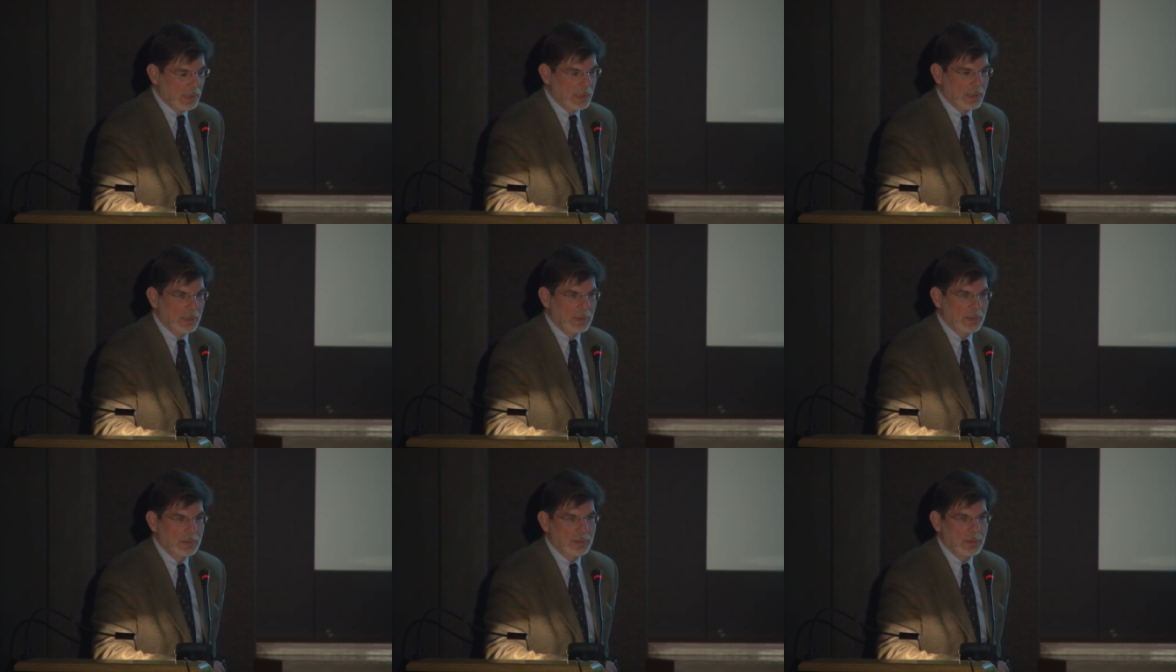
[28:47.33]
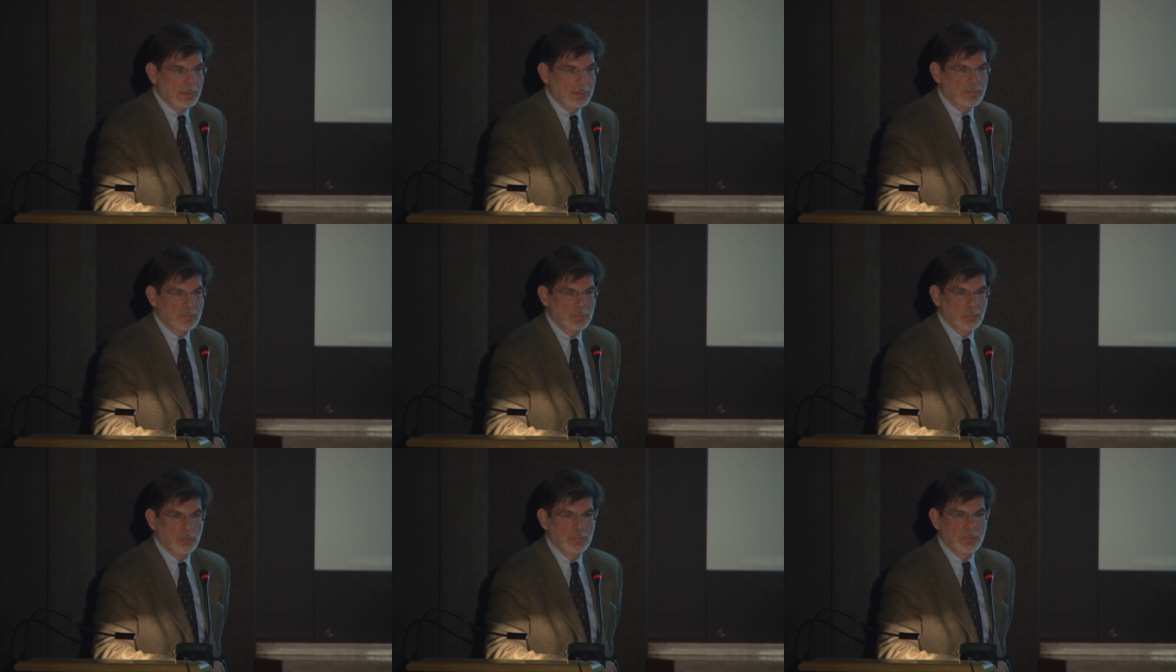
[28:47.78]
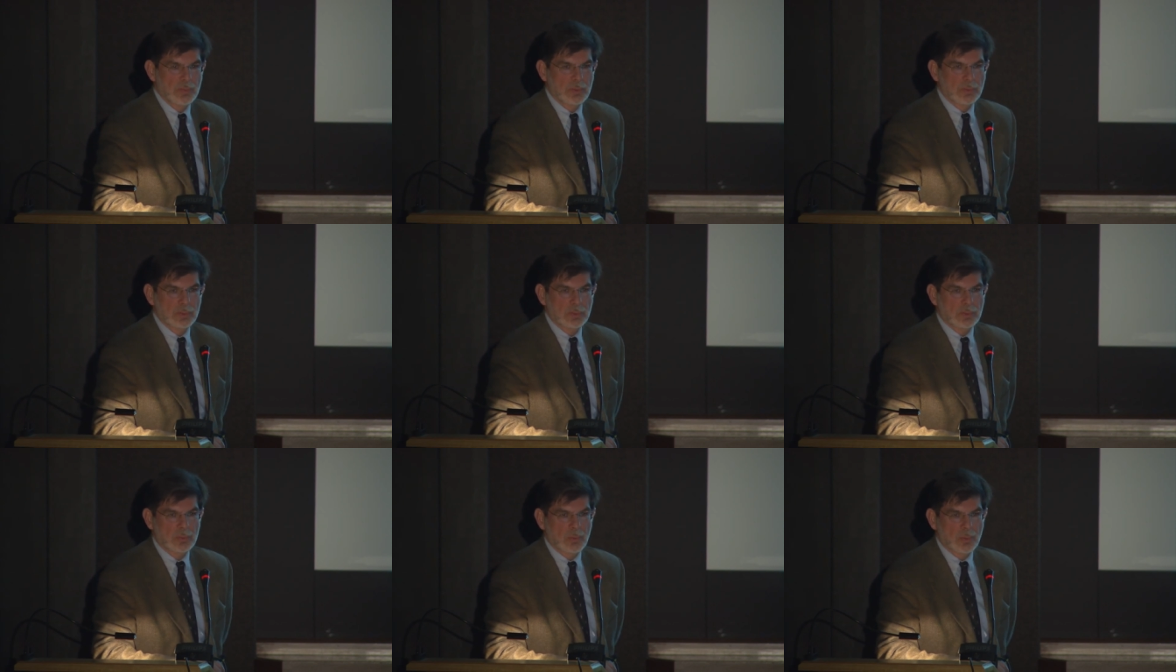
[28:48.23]
and it's
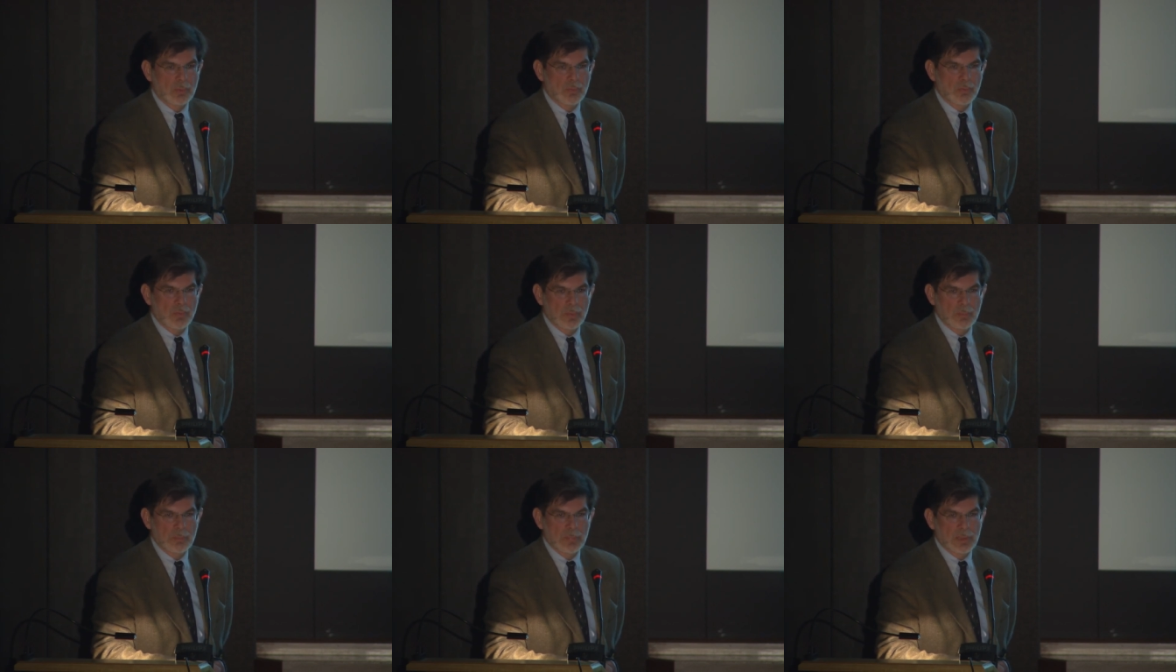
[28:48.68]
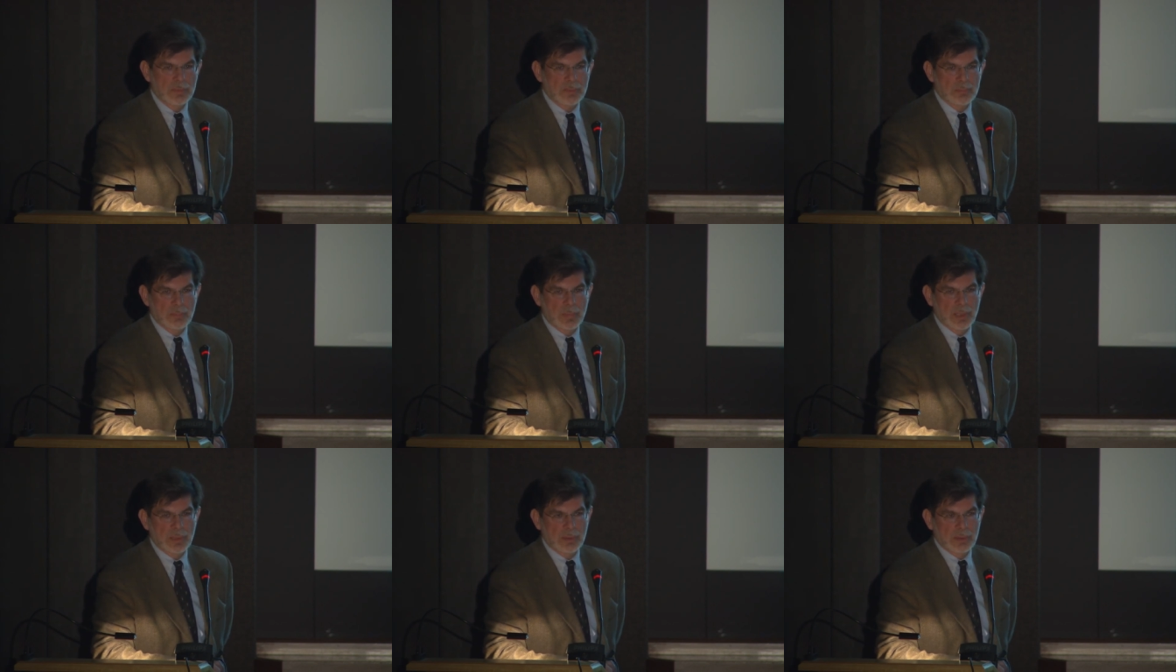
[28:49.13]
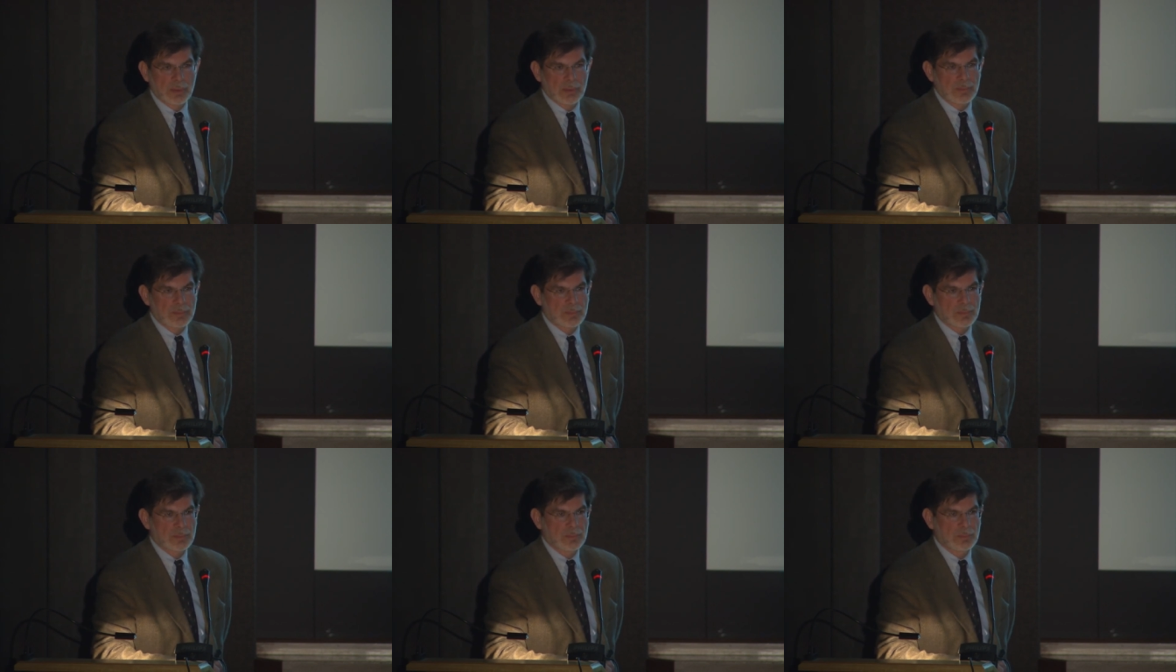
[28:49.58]
moving towards the mass
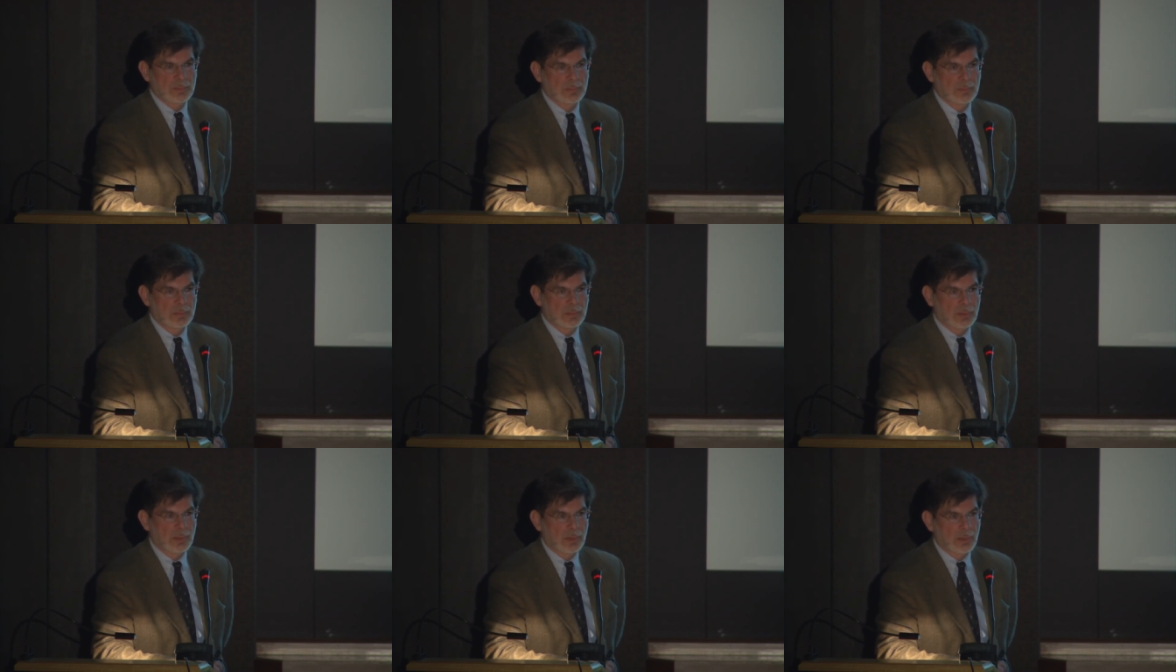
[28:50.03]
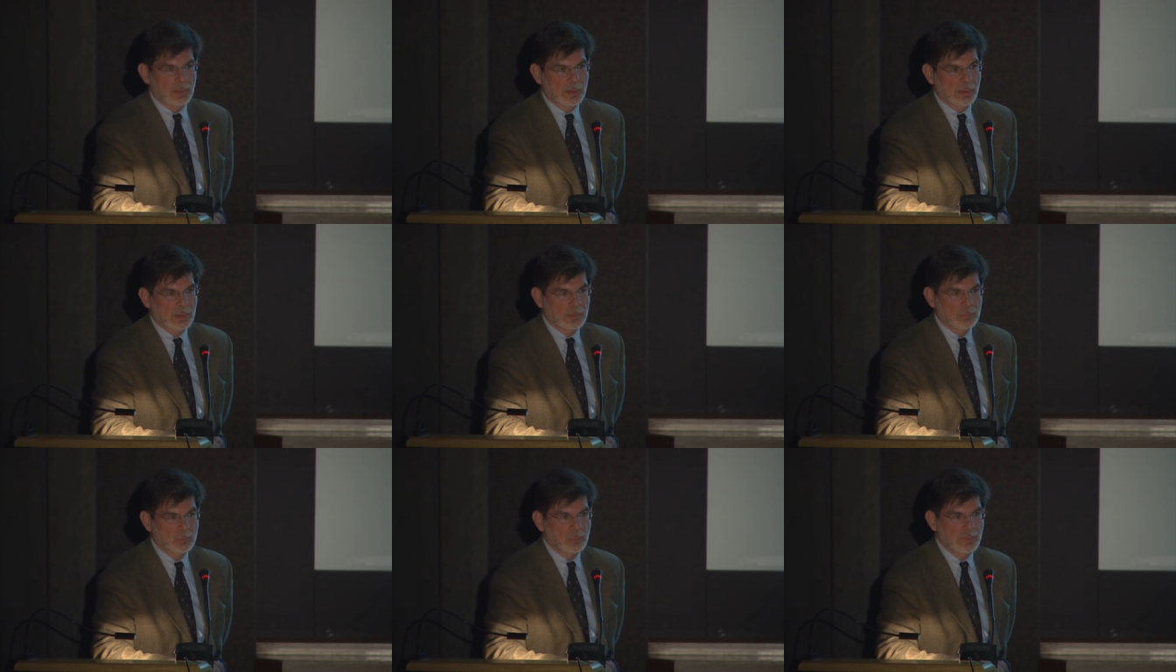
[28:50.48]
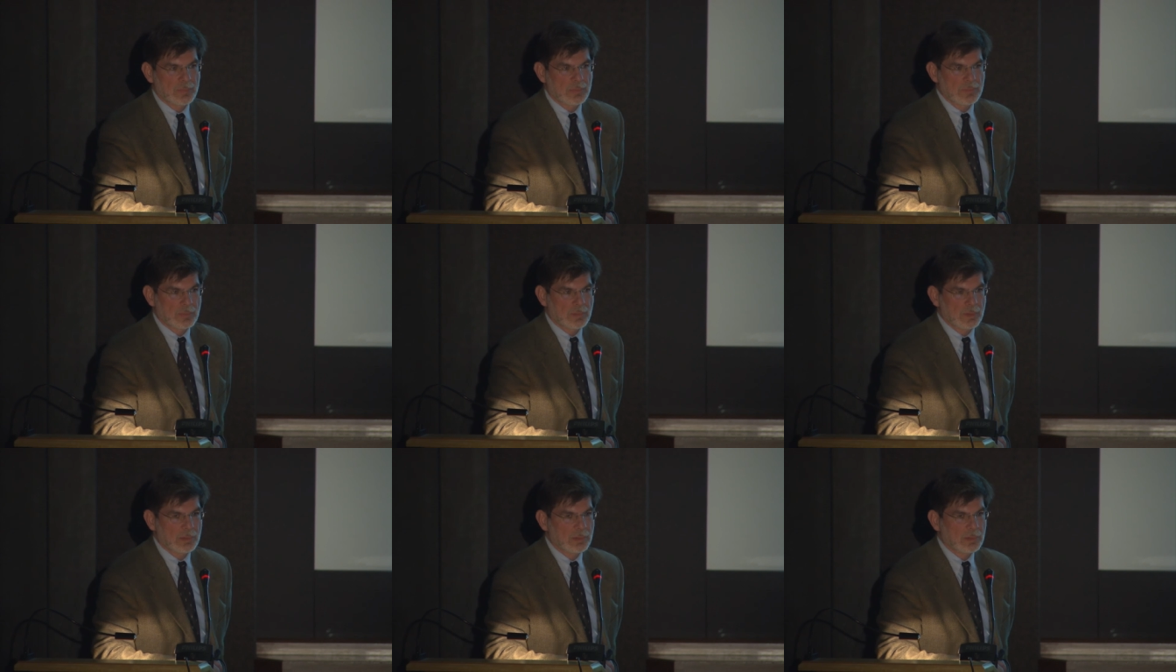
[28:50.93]
markets and
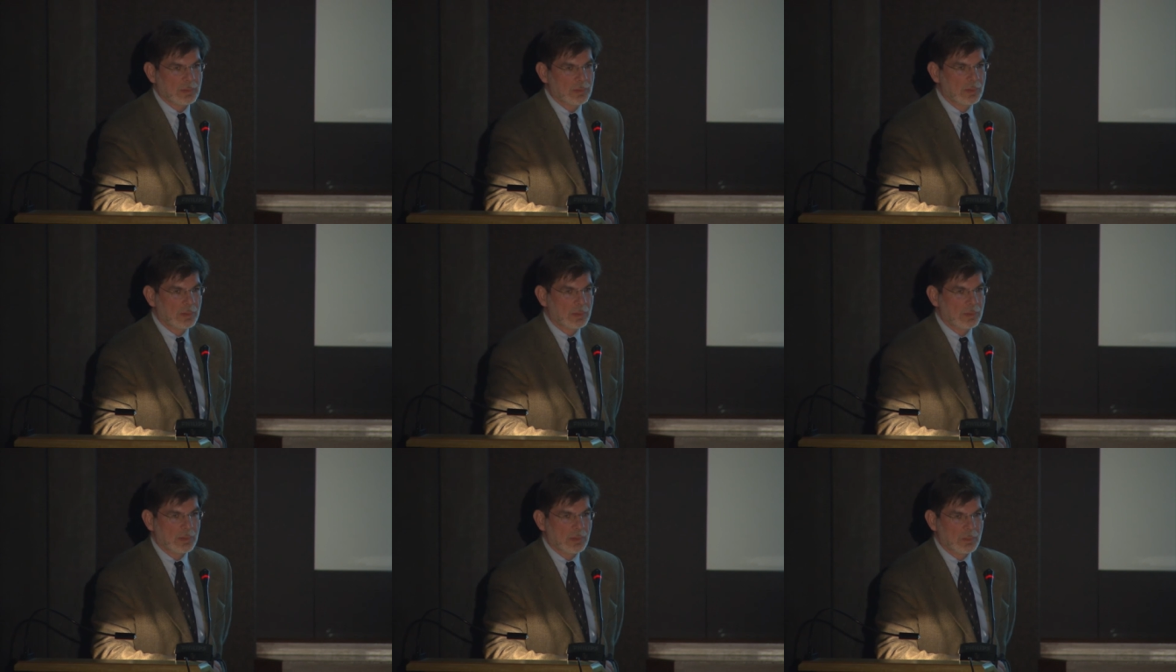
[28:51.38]
we'll see